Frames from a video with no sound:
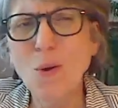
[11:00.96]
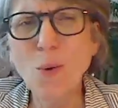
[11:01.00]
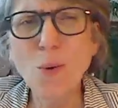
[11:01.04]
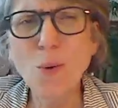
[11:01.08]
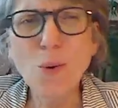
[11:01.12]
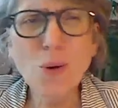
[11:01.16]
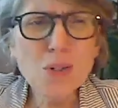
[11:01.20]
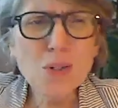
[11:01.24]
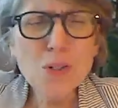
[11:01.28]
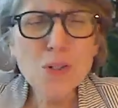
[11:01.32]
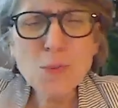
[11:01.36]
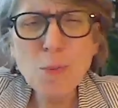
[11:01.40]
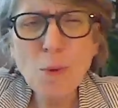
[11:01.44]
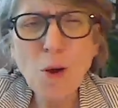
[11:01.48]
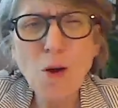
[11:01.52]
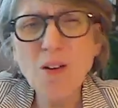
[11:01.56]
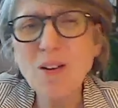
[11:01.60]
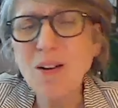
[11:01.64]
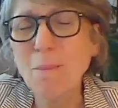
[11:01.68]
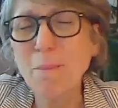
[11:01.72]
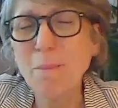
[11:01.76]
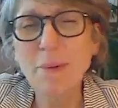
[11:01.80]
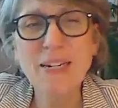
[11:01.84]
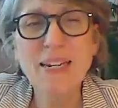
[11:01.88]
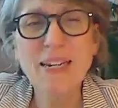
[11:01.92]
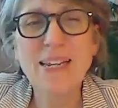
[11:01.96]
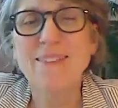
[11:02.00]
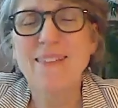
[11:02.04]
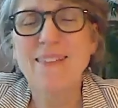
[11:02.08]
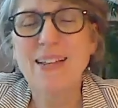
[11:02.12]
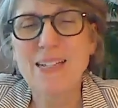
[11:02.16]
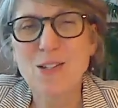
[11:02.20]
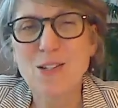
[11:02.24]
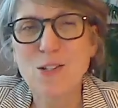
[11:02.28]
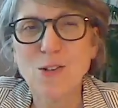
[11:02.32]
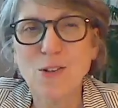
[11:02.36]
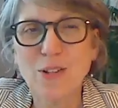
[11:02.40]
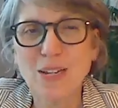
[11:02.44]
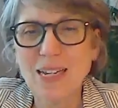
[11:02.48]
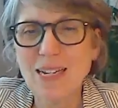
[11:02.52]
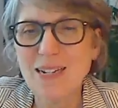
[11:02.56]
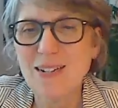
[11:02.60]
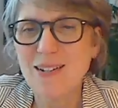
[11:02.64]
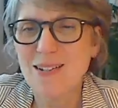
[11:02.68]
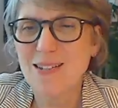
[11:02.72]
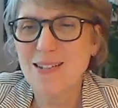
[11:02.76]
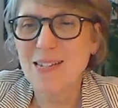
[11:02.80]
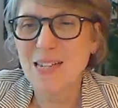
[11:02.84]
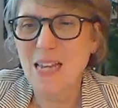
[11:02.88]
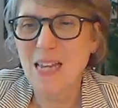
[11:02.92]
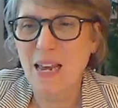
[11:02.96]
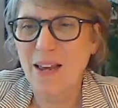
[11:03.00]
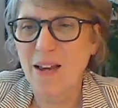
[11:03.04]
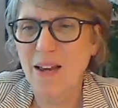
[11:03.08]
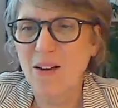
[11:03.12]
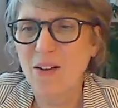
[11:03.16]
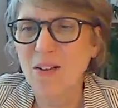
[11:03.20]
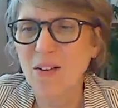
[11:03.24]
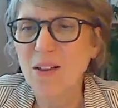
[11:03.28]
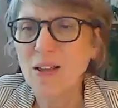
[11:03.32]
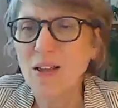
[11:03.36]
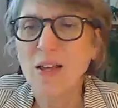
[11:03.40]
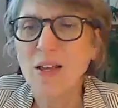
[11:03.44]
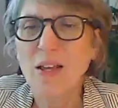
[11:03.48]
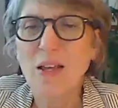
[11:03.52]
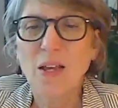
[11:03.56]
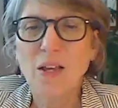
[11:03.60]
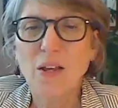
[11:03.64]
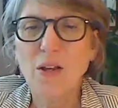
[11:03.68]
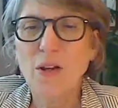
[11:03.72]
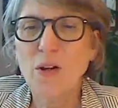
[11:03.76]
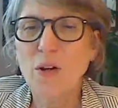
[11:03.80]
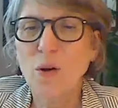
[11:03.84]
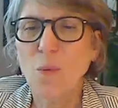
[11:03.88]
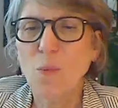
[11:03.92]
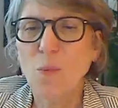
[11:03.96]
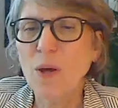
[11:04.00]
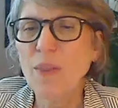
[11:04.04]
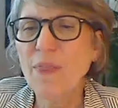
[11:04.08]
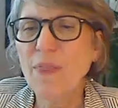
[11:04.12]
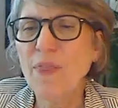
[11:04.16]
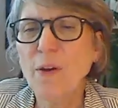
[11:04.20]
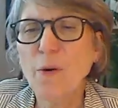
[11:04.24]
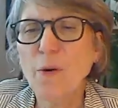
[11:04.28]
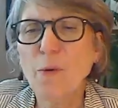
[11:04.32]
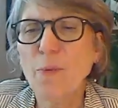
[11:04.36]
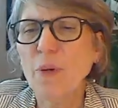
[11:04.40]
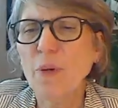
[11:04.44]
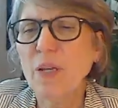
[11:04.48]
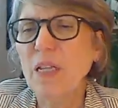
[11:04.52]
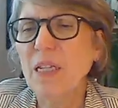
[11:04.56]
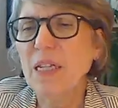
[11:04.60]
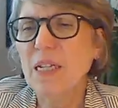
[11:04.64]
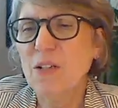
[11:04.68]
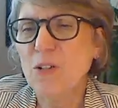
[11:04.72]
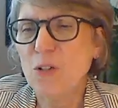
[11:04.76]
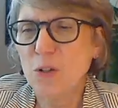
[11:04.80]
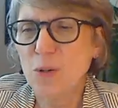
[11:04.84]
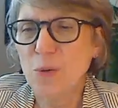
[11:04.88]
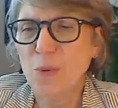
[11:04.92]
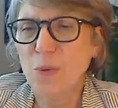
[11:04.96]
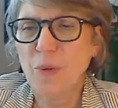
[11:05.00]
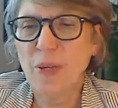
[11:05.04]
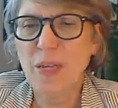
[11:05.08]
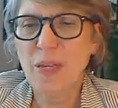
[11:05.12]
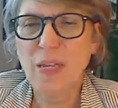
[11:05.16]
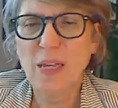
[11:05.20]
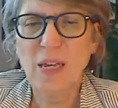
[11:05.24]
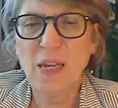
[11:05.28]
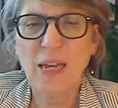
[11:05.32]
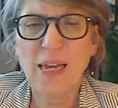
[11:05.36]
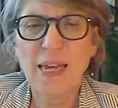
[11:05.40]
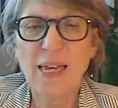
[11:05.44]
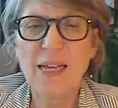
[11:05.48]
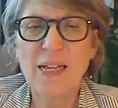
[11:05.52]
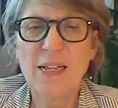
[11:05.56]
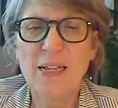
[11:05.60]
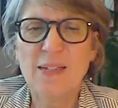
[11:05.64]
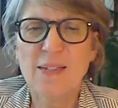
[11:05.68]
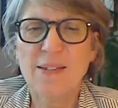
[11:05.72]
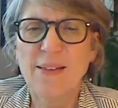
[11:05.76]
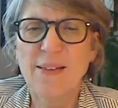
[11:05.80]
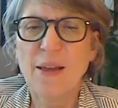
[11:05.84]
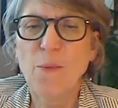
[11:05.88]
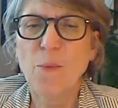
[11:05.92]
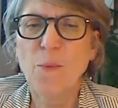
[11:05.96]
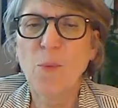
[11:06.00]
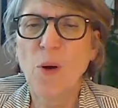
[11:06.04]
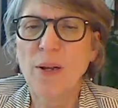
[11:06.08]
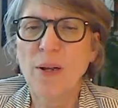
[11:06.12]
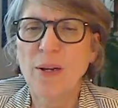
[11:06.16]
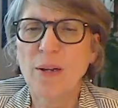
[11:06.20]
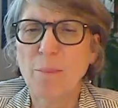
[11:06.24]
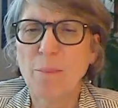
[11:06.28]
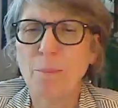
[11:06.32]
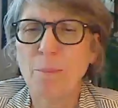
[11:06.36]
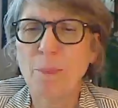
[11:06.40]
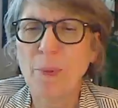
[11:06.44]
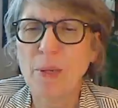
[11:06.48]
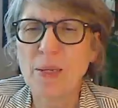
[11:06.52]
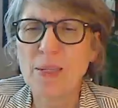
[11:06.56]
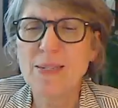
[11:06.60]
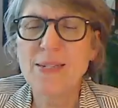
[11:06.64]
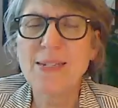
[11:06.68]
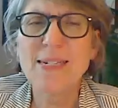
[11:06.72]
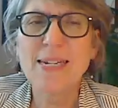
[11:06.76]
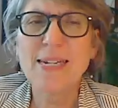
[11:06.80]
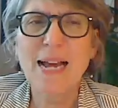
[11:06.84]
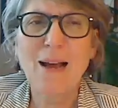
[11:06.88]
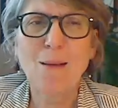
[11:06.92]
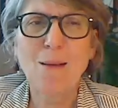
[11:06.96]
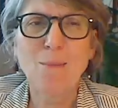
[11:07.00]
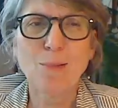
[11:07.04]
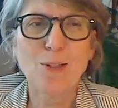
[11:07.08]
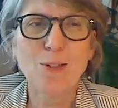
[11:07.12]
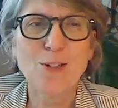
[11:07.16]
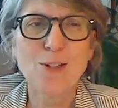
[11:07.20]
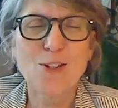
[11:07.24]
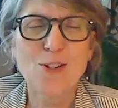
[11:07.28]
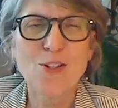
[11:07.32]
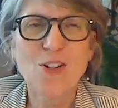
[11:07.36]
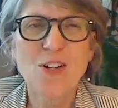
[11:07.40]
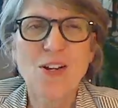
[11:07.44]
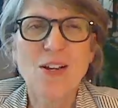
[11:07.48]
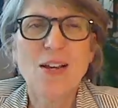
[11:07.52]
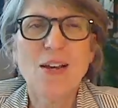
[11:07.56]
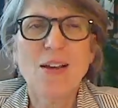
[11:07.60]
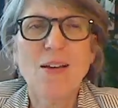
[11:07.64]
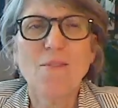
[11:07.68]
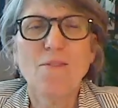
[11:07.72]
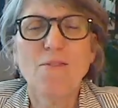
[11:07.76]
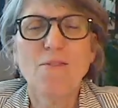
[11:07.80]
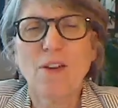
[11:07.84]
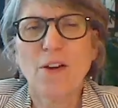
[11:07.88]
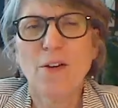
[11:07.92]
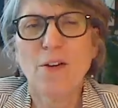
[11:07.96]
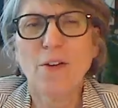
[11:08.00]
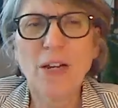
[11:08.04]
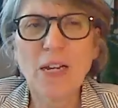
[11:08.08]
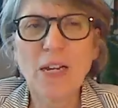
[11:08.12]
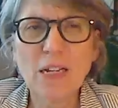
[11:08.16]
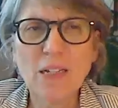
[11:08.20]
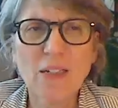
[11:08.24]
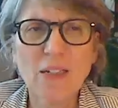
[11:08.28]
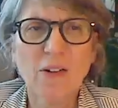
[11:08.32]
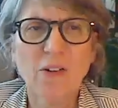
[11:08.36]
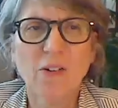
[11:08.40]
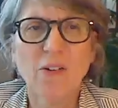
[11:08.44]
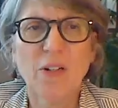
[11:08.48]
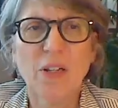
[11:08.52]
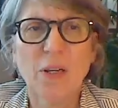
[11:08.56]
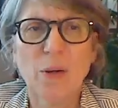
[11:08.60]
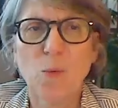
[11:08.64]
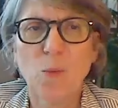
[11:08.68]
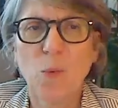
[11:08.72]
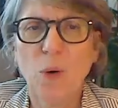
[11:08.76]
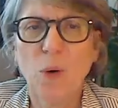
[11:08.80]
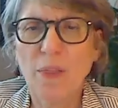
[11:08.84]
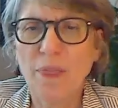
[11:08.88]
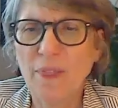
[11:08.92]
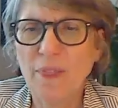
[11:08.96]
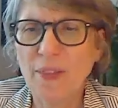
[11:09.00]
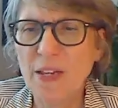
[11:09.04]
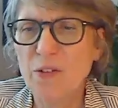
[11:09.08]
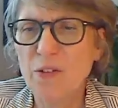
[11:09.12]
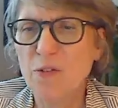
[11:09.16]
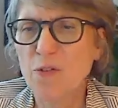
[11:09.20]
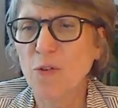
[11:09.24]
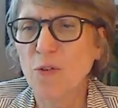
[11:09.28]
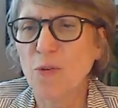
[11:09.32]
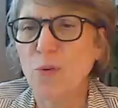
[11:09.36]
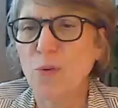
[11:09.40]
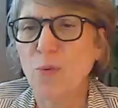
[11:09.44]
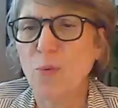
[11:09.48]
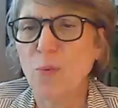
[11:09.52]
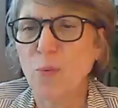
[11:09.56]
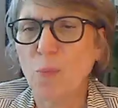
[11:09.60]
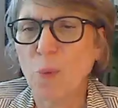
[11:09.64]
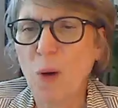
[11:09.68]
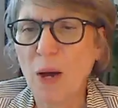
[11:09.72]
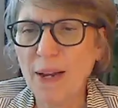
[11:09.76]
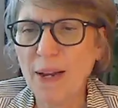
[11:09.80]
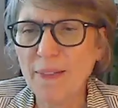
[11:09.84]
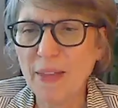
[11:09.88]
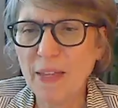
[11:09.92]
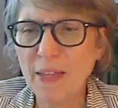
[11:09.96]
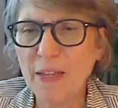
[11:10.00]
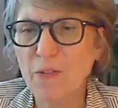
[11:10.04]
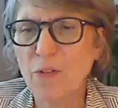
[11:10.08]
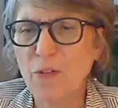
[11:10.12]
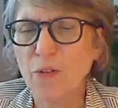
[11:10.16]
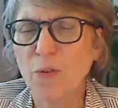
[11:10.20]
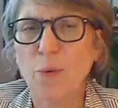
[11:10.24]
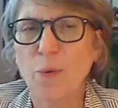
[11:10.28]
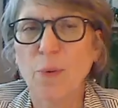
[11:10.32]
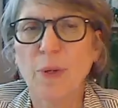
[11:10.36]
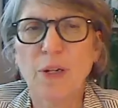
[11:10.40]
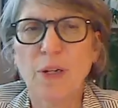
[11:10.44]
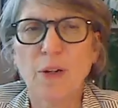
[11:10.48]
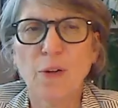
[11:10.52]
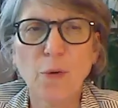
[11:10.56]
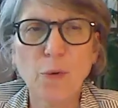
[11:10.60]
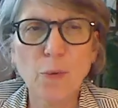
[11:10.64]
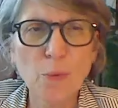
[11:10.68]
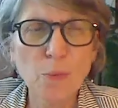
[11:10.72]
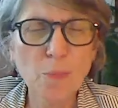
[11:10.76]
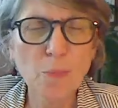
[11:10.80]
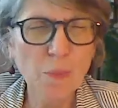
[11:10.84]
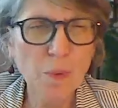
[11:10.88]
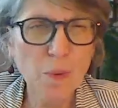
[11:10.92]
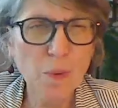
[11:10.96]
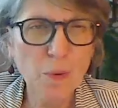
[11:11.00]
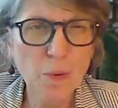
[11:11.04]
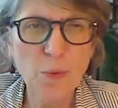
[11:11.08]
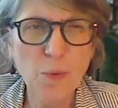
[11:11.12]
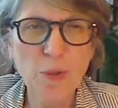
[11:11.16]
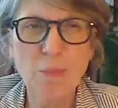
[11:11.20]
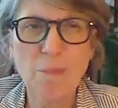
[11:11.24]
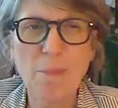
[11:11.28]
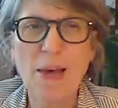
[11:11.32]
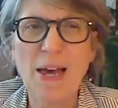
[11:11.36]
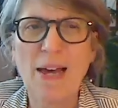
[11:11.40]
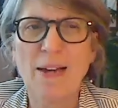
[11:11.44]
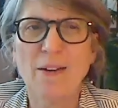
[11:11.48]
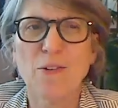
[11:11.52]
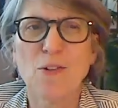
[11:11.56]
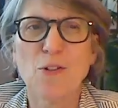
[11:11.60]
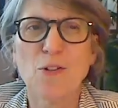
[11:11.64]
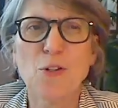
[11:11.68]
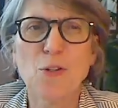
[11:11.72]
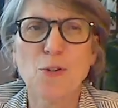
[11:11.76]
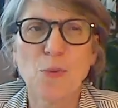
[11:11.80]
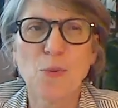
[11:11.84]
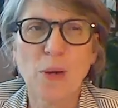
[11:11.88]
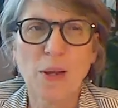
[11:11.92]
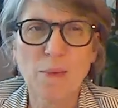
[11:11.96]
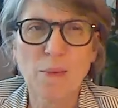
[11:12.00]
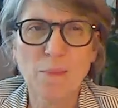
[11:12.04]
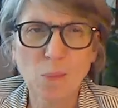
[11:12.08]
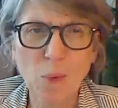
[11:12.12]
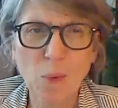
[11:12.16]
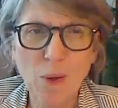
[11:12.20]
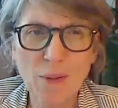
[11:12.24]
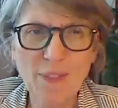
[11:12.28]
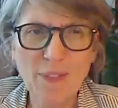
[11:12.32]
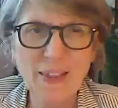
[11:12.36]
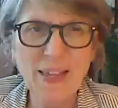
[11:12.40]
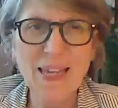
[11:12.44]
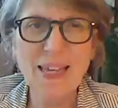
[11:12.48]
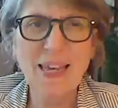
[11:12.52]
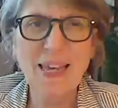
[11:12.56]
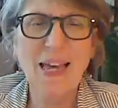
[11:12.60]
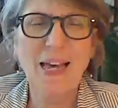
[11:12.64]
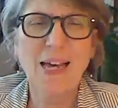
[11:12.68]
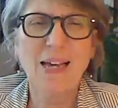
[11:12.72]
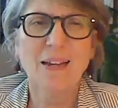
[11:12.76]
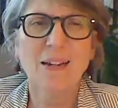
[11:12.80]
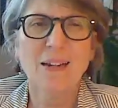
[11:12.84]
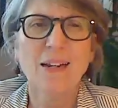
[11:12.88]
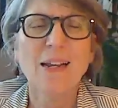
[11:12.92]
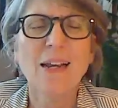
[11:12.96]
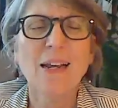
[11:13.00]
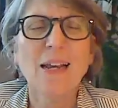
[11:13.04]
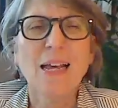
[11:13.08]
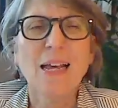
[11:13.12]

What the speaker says: or a small company that's looking to scale. What they're really doing is they want to establish very clearly what they do, why they do it, who it matters to, and what they get.